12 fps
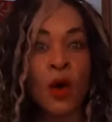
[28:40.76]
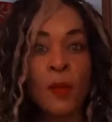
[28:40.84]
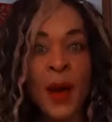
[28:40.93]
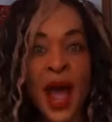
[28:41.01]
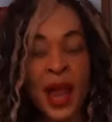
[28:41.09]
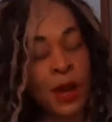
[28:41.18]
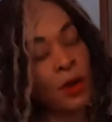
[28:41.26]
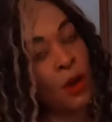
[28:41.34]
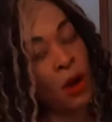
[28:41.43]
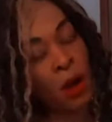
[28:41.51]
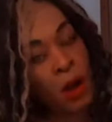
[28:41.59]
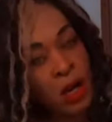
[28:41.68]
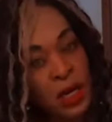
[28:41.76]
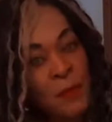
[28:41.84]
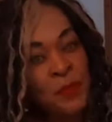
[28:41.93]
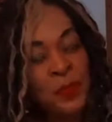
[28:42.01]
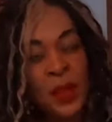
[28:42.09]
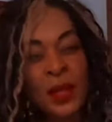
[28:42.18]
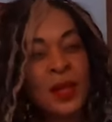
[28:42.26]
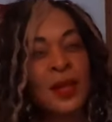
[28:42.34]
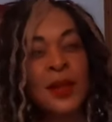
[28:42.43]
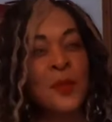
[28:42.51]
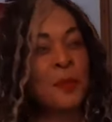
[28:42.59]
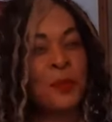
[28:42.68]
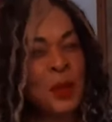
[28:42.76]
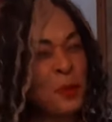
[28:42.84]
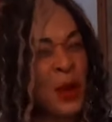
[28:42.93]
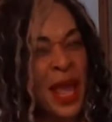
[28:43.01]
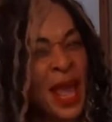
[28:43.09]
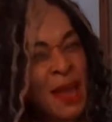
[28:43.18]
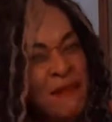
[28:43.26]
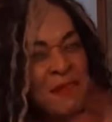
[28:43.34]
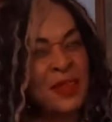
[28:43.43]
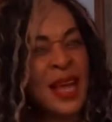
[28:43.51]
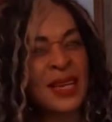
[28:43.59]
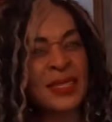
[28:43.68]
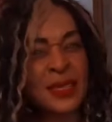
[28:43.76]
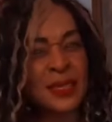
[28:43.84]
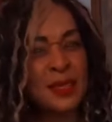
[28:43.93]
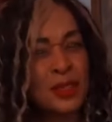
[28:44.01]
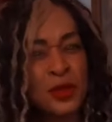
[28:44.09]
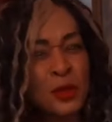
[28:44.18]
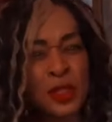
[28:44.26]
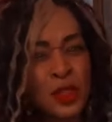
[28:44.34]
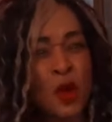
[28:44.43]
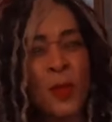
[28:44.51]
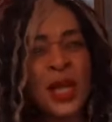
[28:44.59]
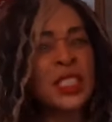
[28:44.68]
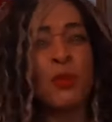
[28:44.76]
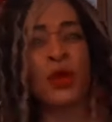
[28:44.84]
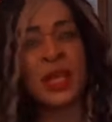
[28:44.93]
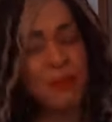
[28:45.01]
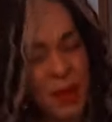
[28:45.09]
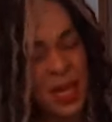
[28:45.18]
Oh my God. People envy that so much more than